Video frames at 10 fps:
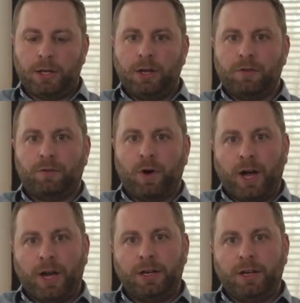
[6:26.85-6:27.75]

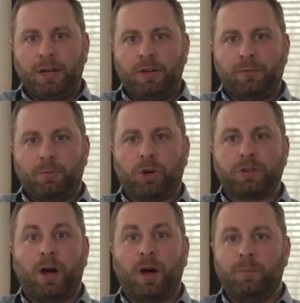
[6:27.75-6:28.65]
find is more
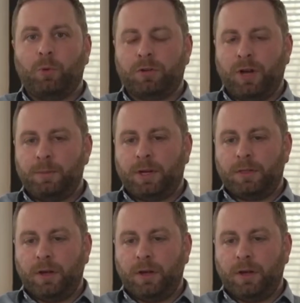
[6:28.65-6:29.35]
time to get things